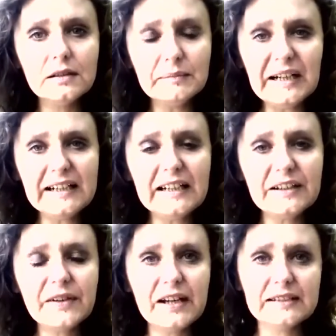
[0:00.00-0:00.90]
My
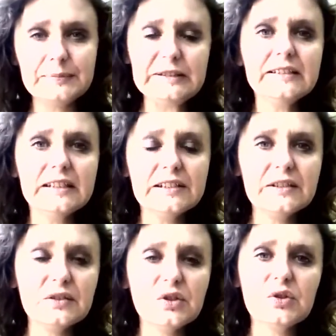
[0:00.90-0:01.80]
life has been
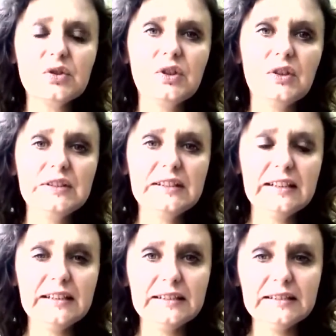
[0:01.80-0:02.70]
destroyed,
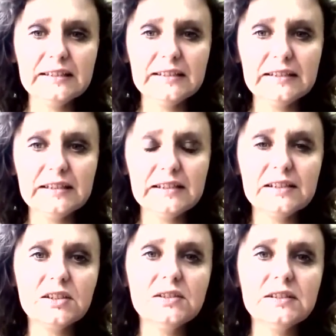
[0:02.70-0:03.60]
and there's
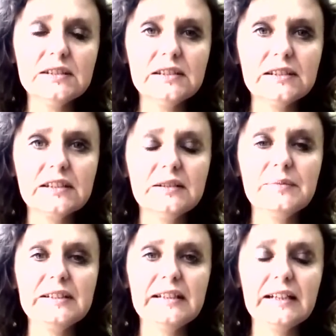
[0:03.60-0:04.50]
nothing that can
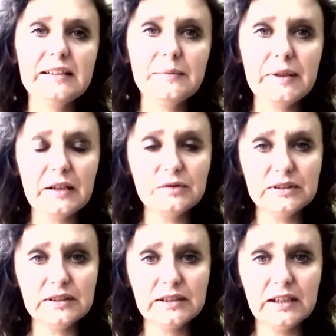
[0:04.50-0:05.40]
be done about it.